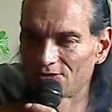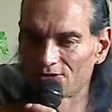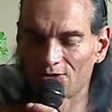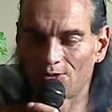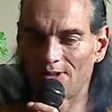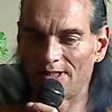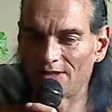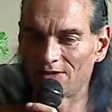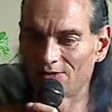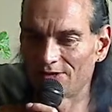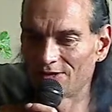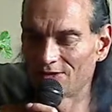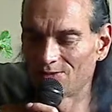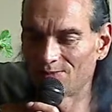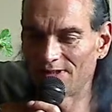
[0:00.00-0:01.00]
So I don't
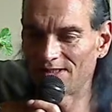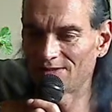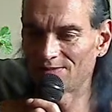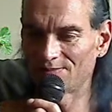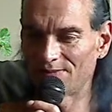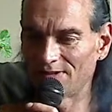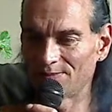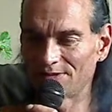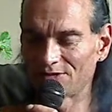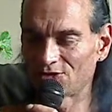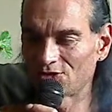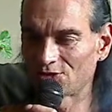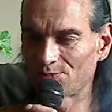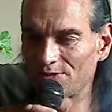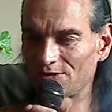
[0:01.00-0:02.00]
know, man. Maybe it's
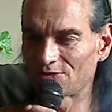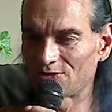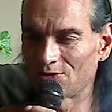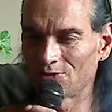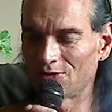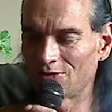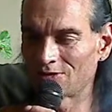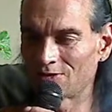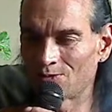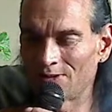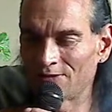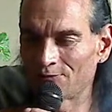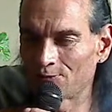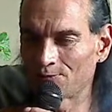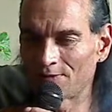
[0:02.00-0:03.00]
just been so long
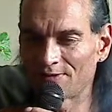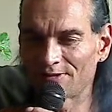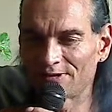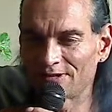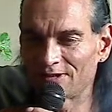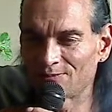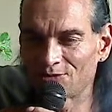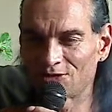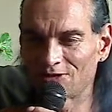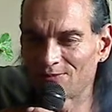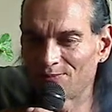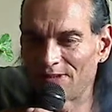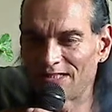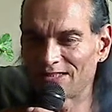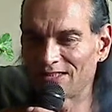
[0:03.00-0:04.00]
away from everything. I'm turning
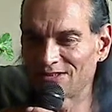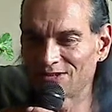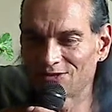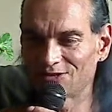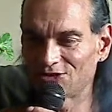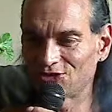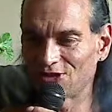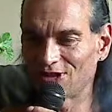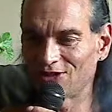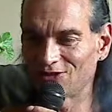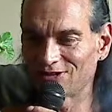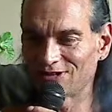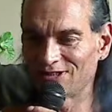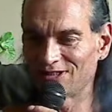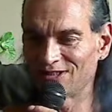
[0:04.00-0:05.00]
back into the child
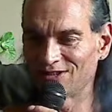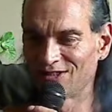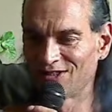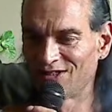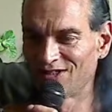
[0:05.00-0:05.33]
again.